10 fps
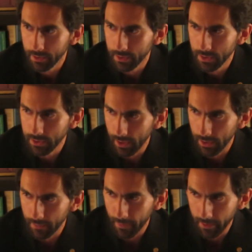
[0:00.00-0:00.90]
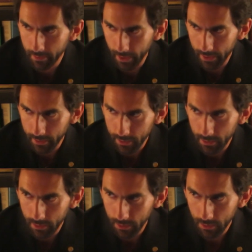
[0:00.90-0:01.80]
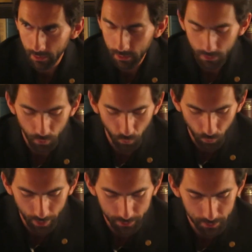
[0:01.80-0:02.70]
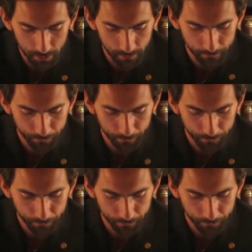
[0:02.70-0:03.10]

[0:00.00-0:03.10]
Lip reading: say that whether